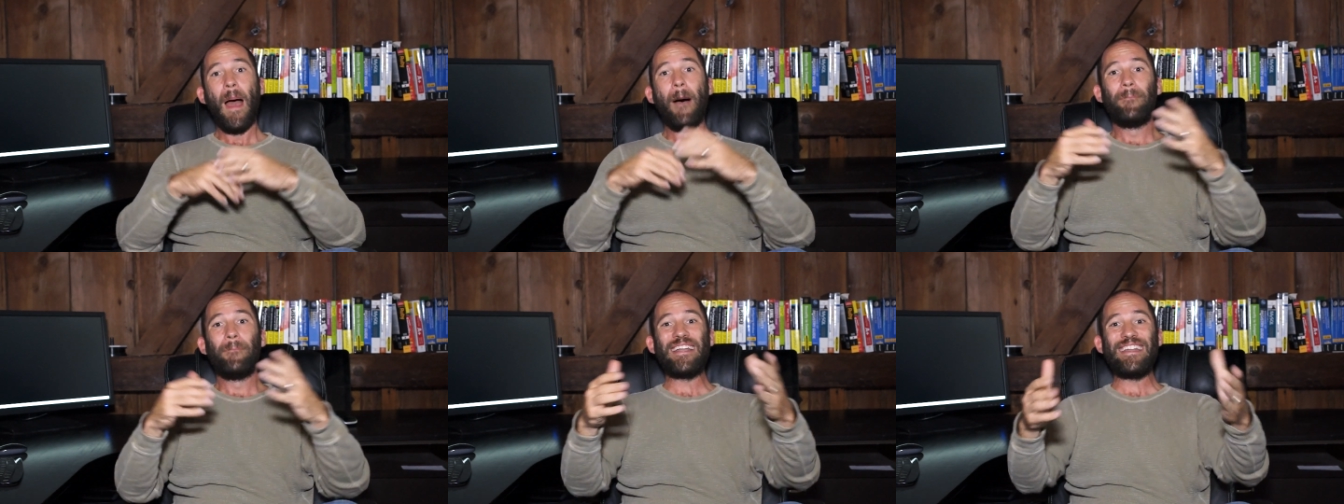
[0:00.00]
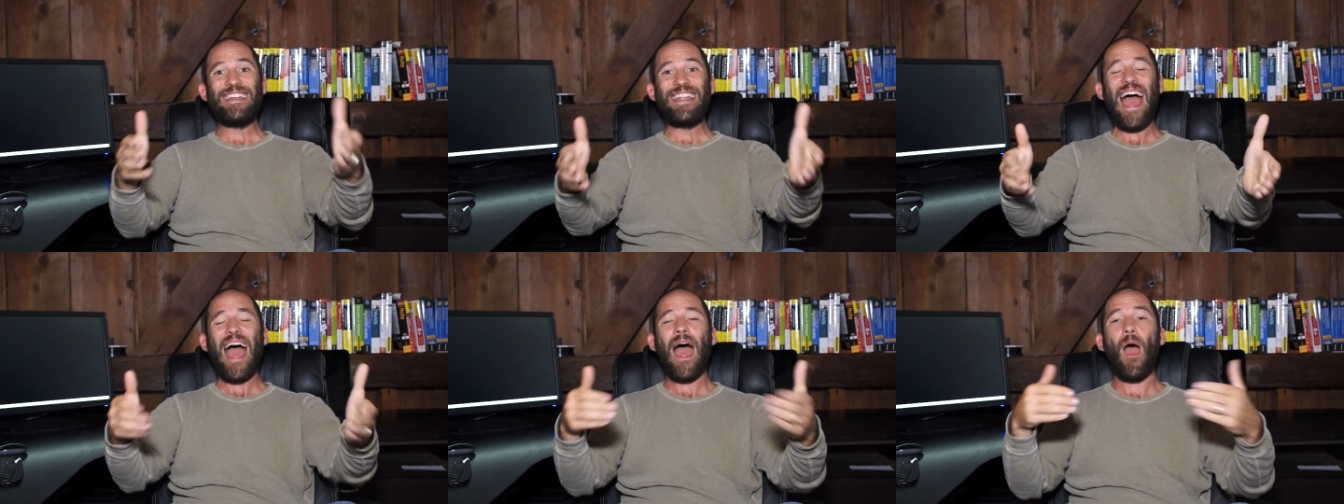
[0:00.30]
but
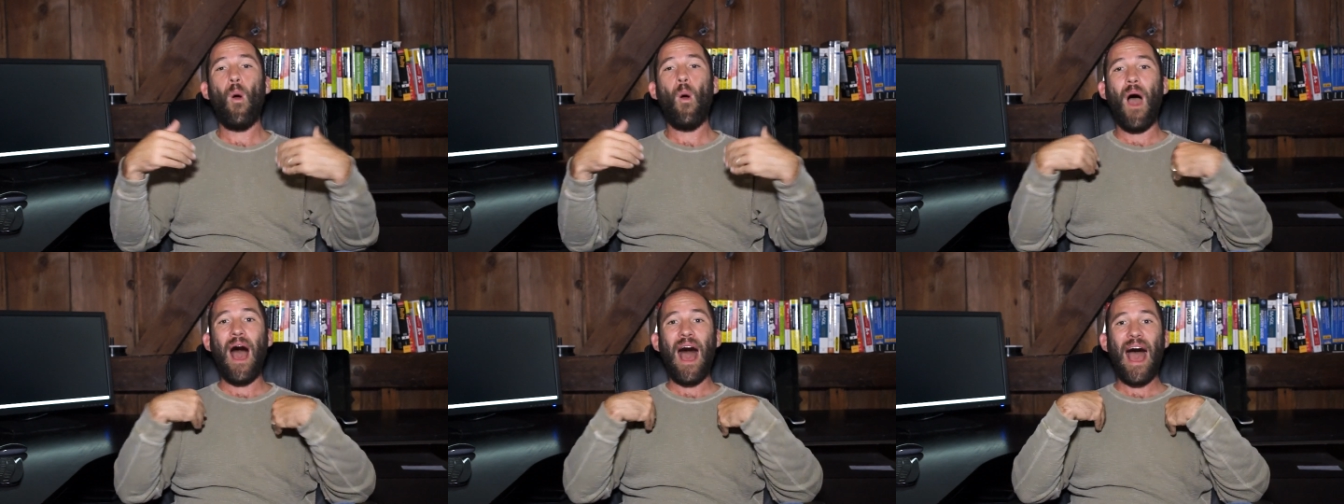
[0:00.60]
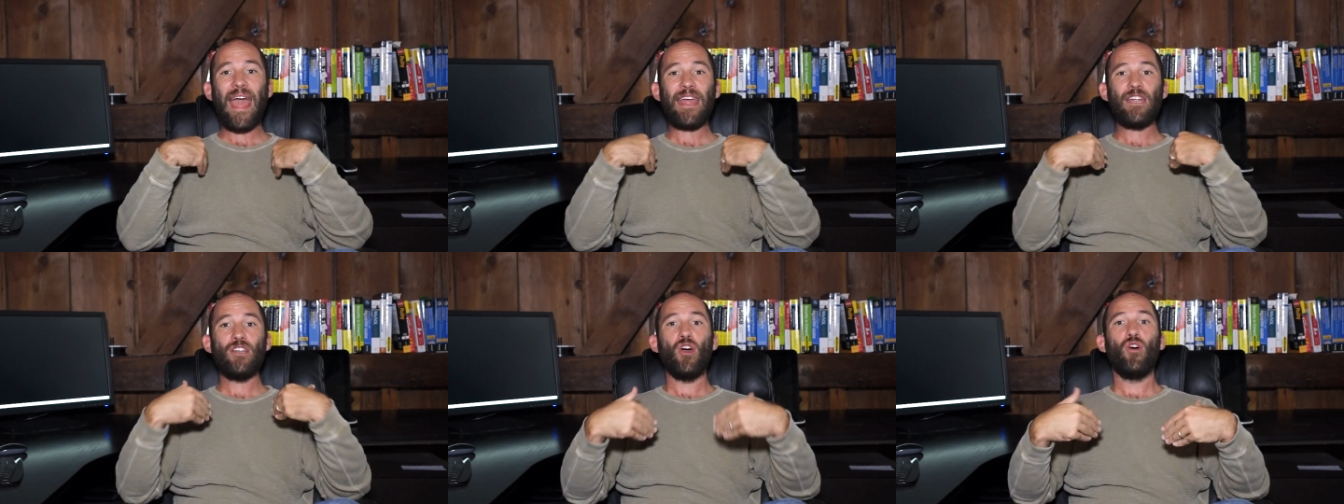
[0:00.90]
now
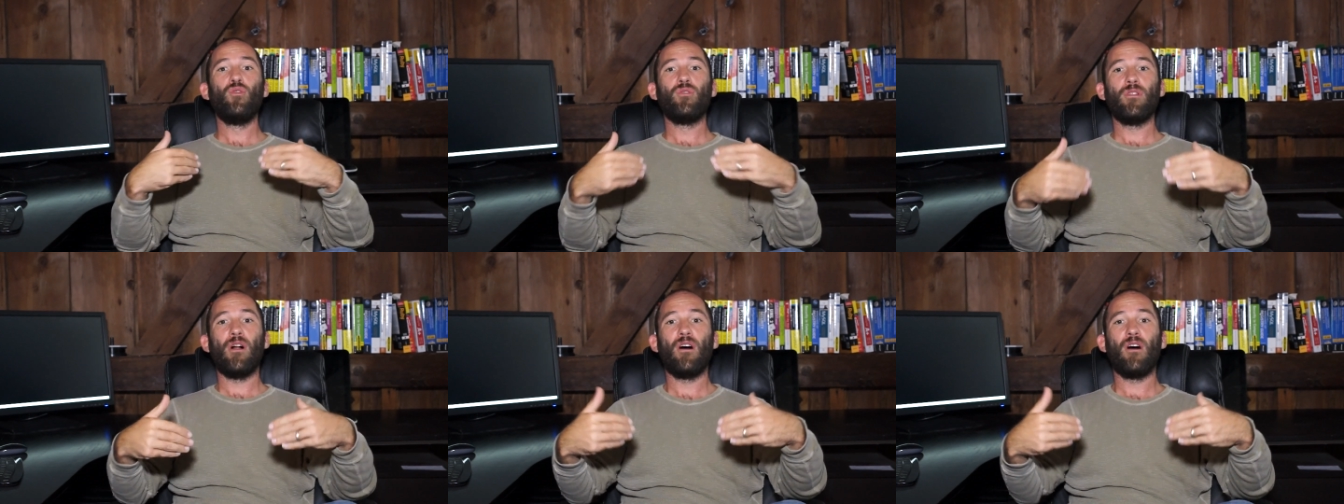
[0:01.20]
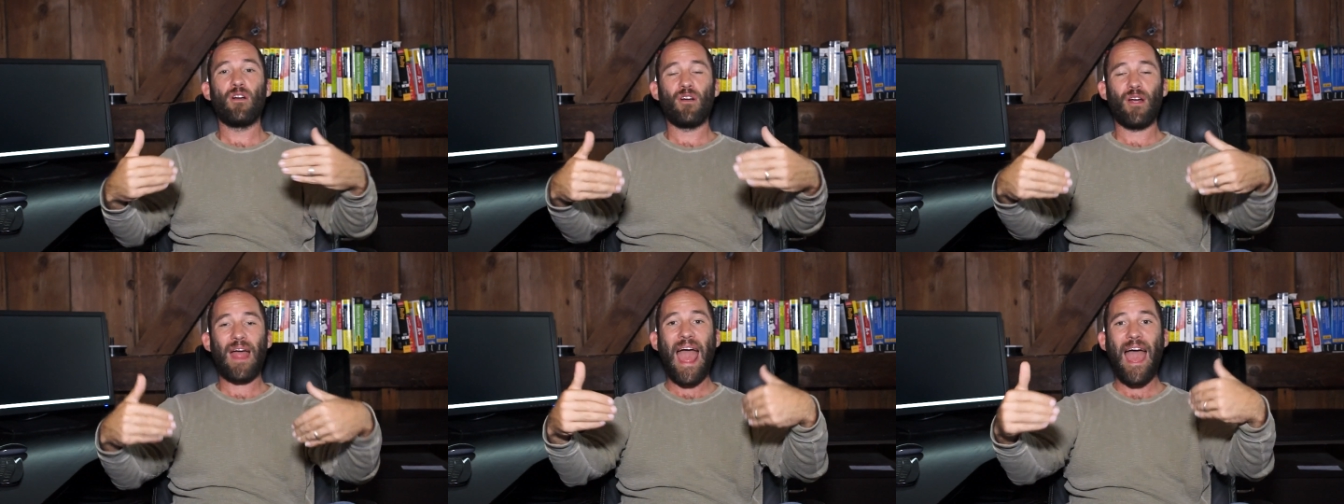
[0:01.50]
I no
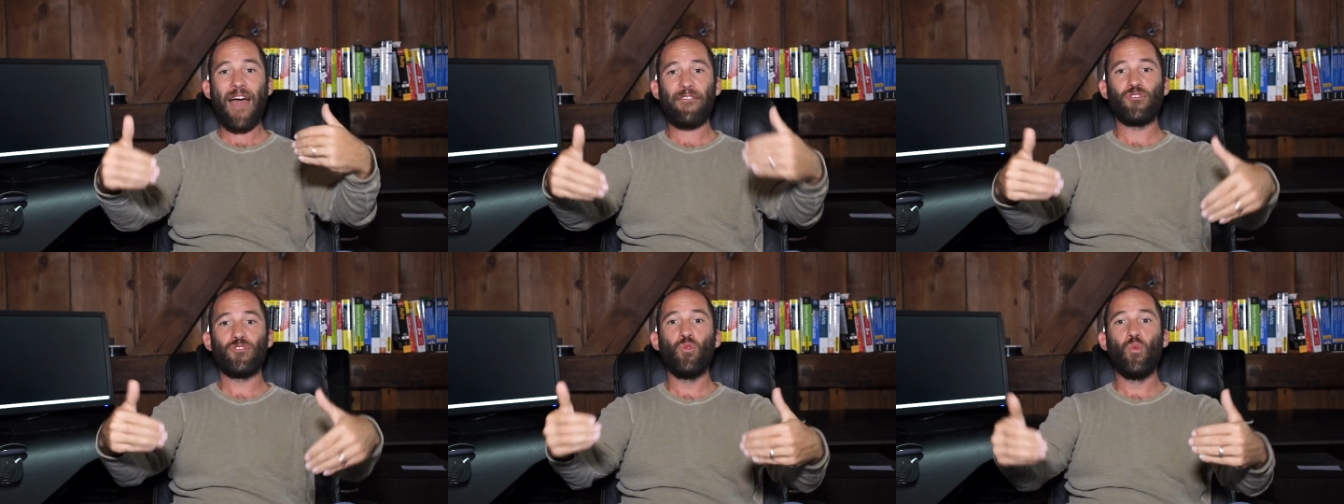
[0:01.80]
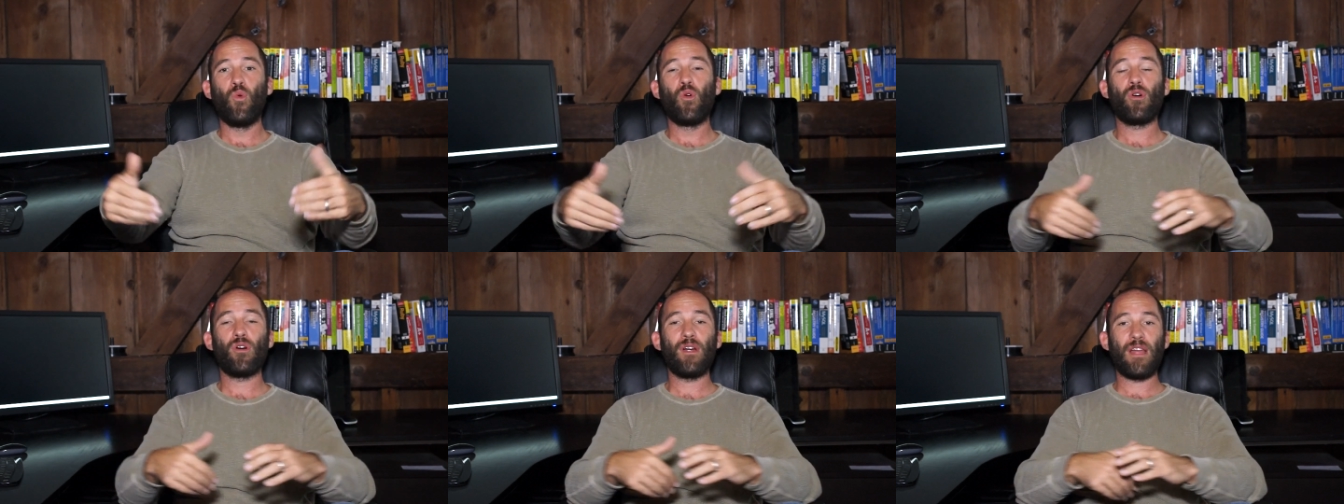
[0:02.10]
longer have to
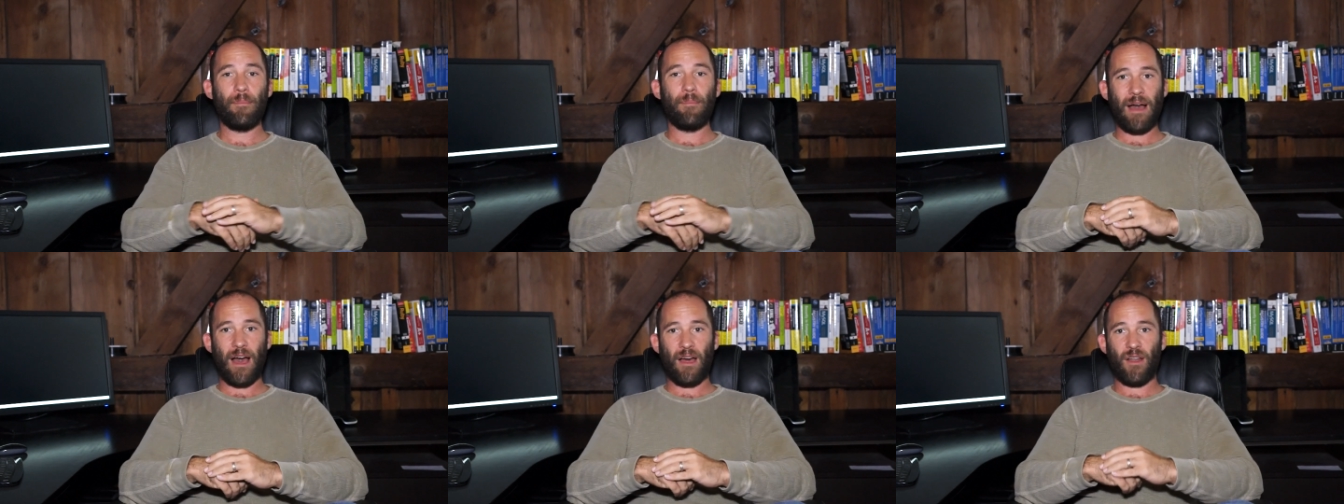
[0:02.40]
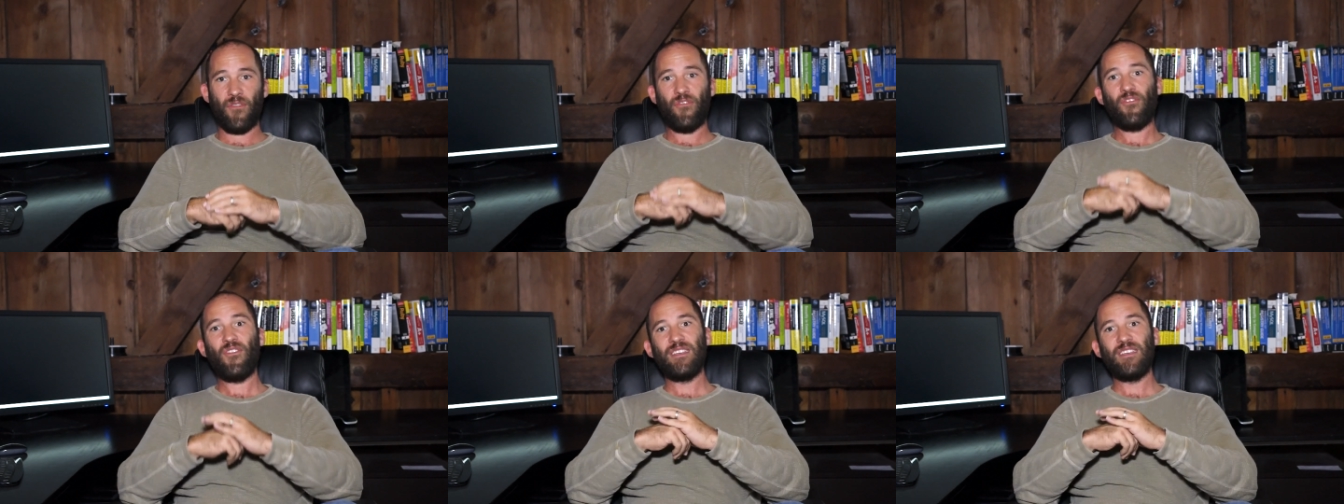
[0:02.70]
worry
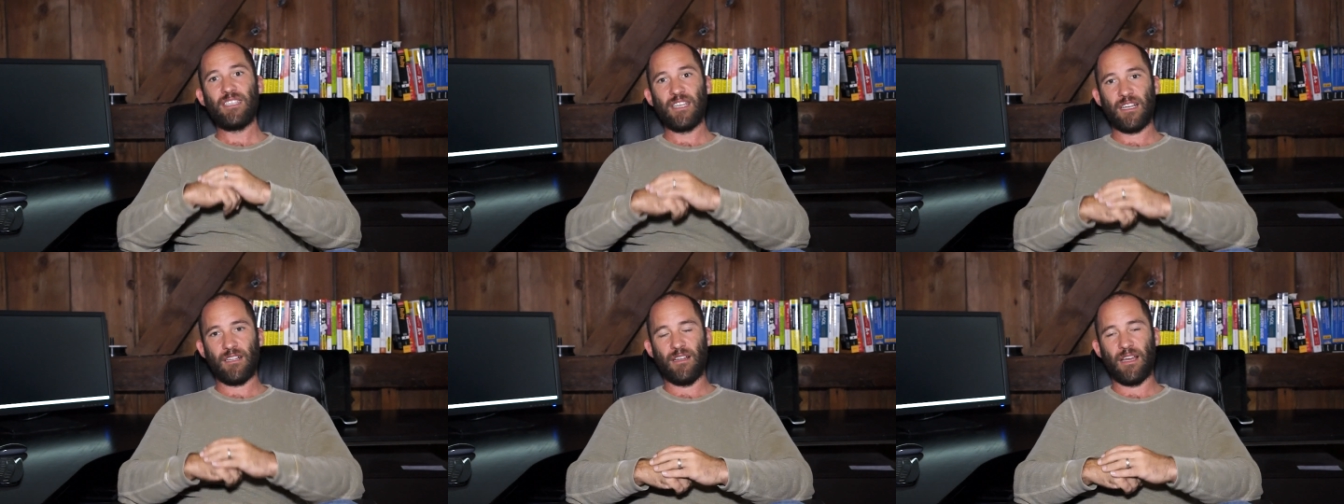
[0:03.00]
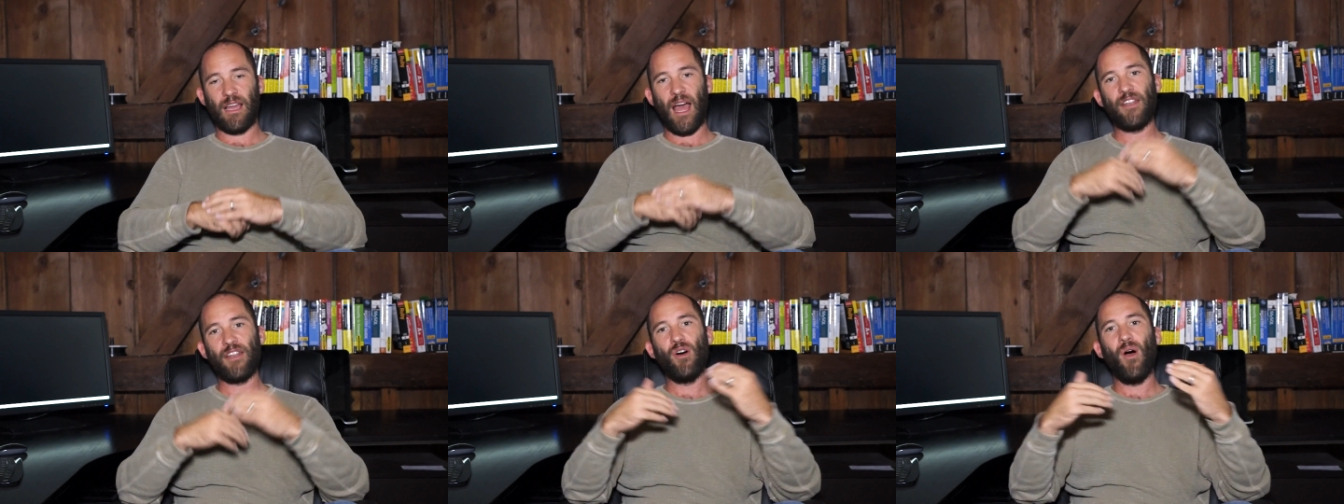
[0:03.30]
about it
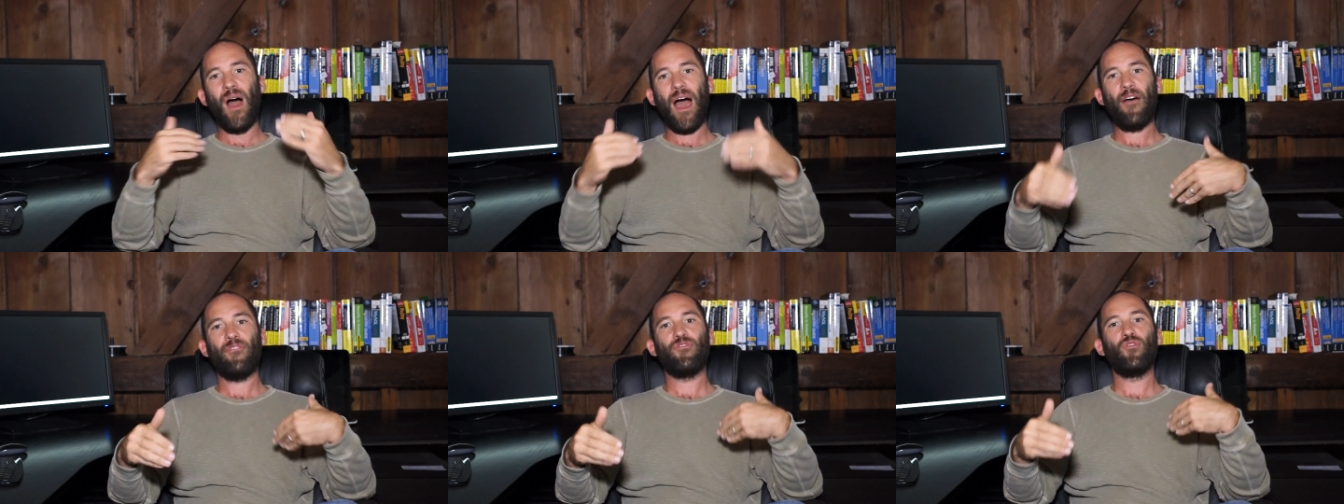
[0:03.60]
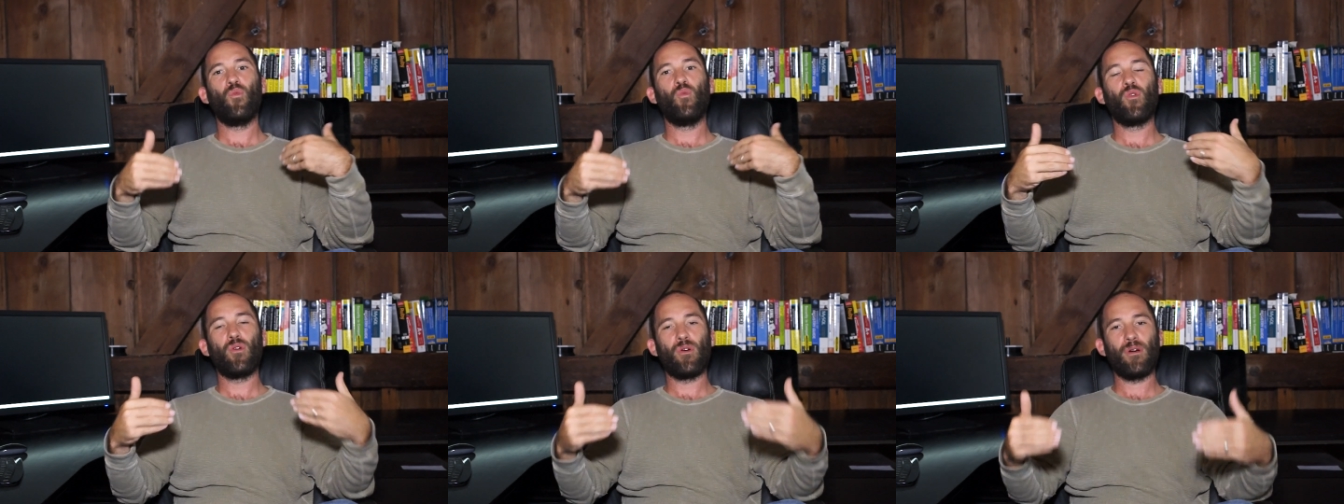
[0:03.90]
physically. I don't have
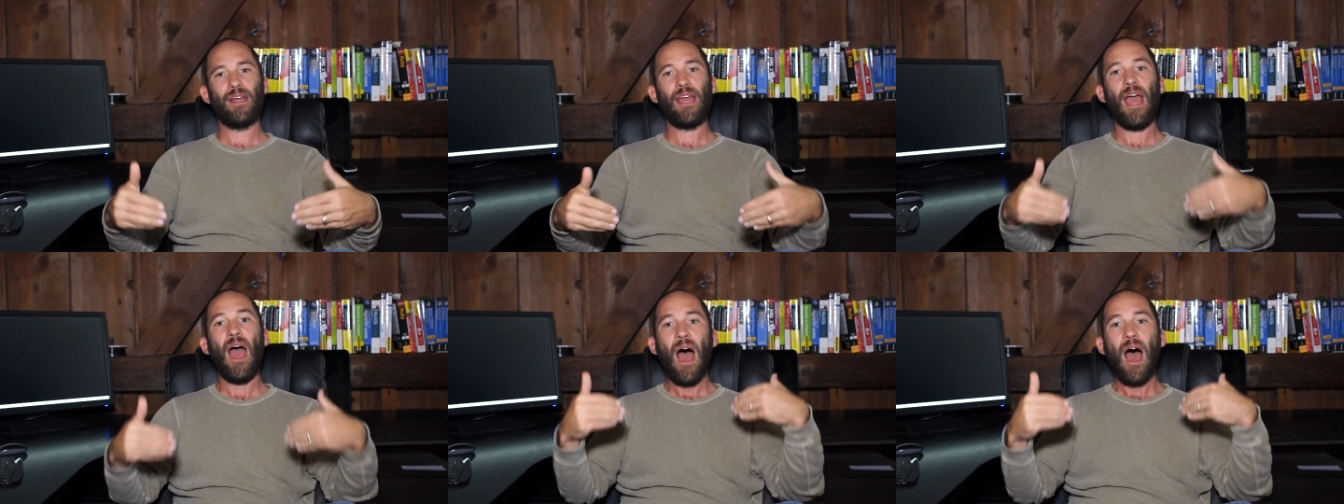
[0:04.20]
to worry